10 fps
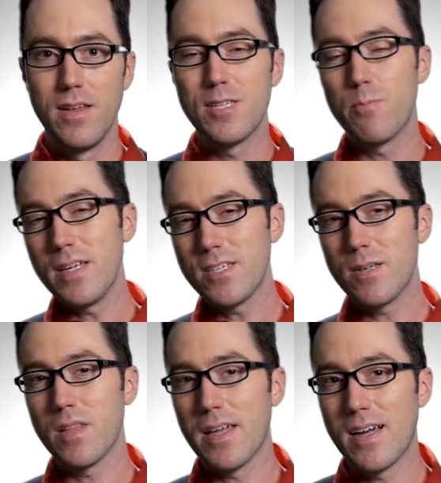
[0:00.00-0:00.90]
This may
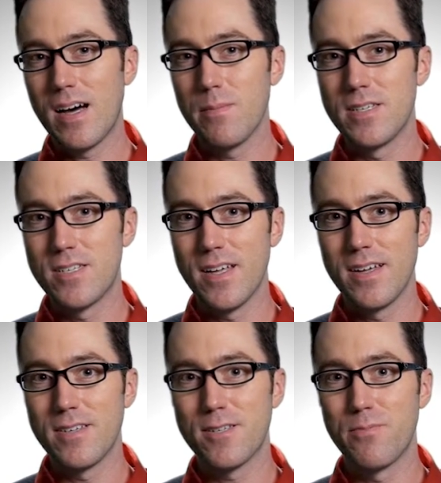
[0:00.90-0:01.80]
seem like common
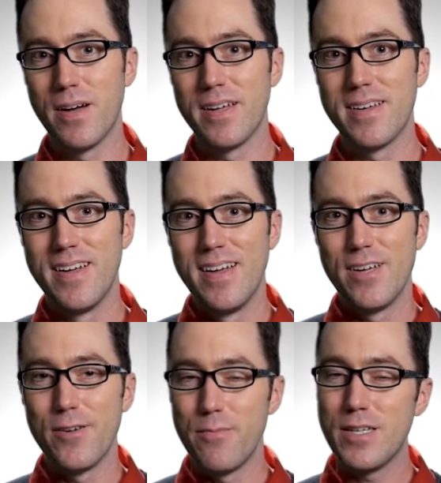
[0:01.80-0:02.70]
sense, but
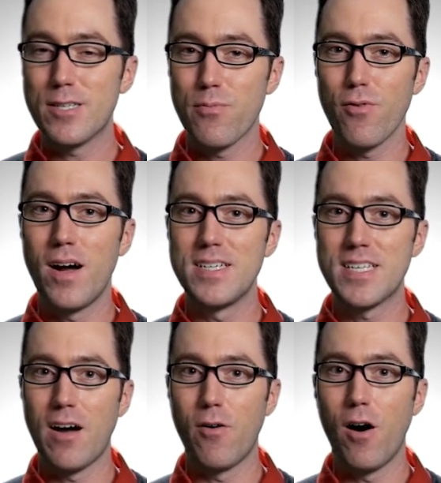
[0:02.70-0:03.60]
you'd be surprised
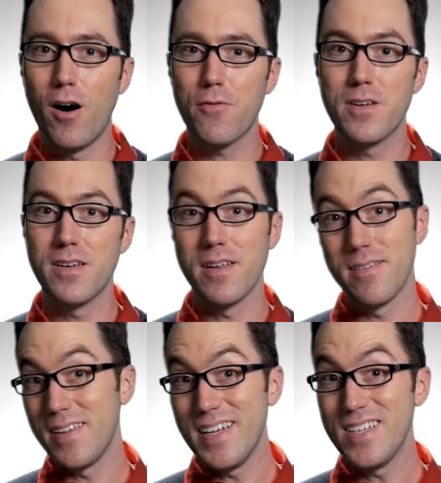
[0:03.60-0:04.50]
how often
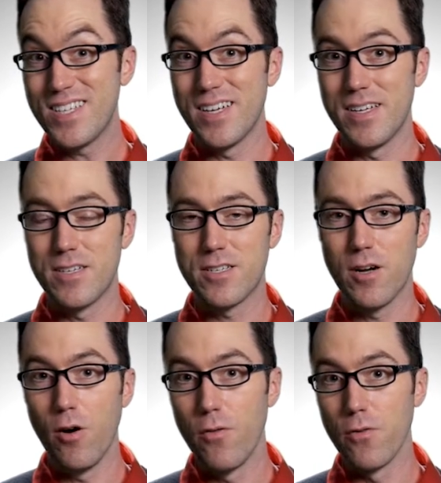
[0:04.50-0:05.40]
and easy it is
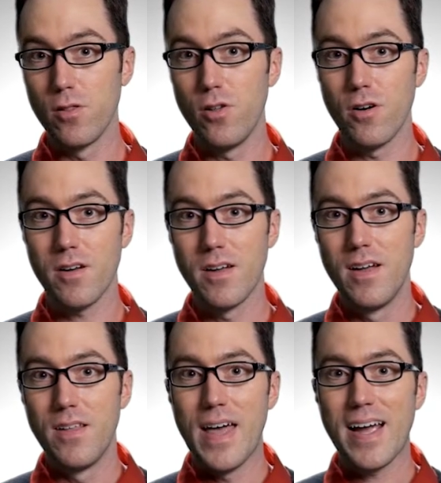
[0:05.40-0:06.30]
to overlook
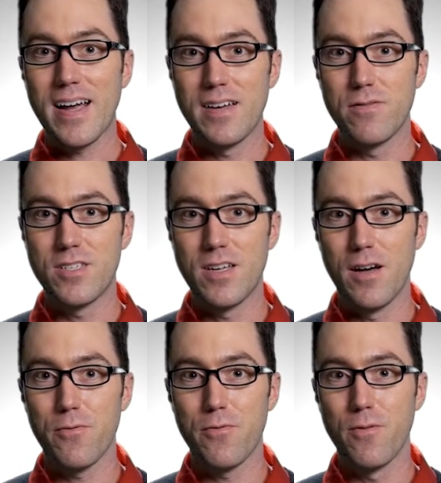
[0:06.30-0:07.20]
that kind of
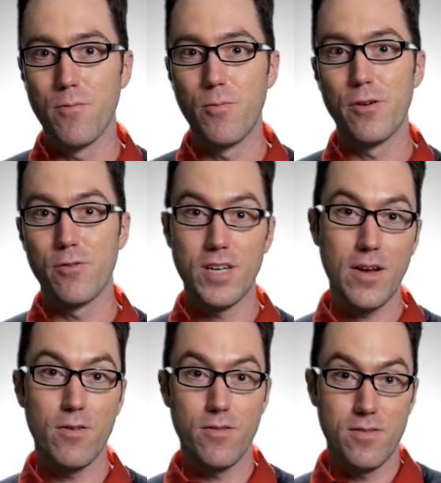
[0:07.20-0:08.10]
stuff when you're
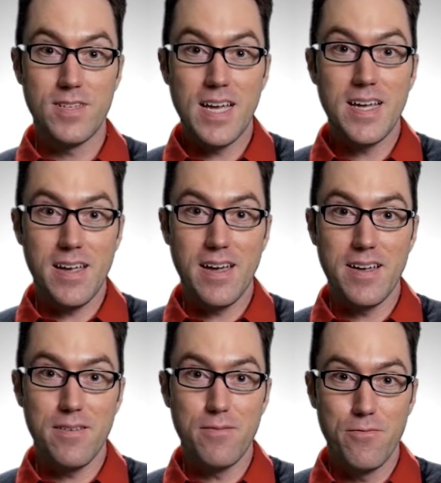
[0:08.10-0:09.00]
taking
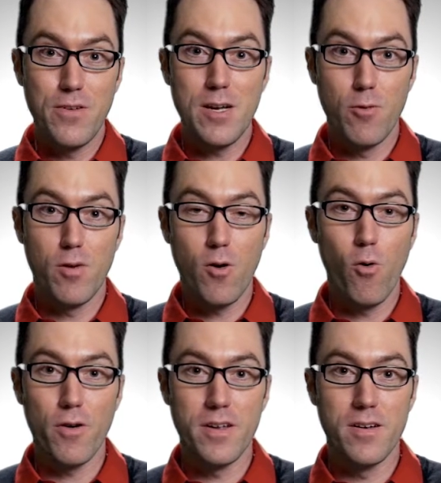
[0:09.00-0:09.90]
a
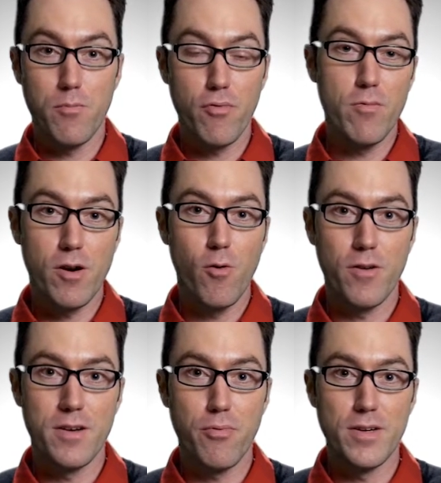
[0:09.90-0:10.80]
a
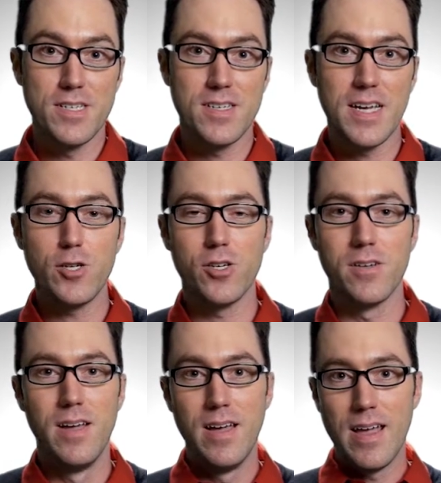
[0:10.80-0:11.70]
pre-recorded
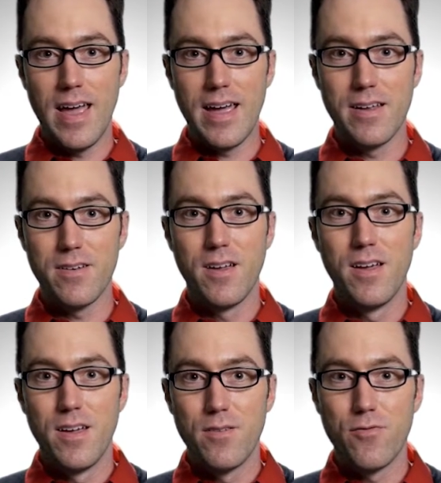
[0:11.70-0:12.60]
presentation and
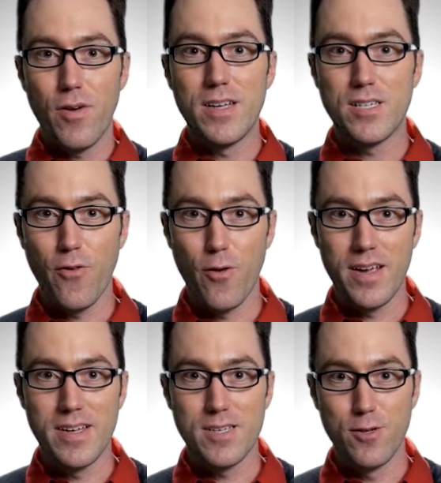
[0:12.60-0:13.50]

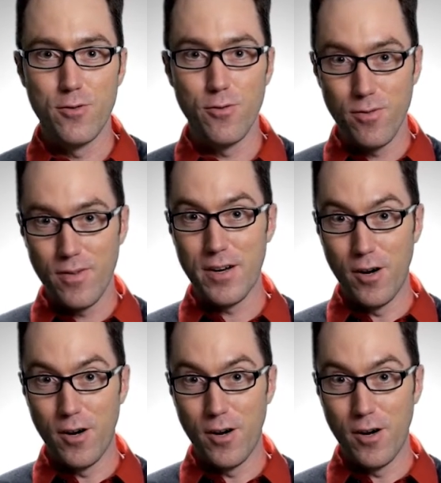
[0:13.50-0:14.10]
transferring it to an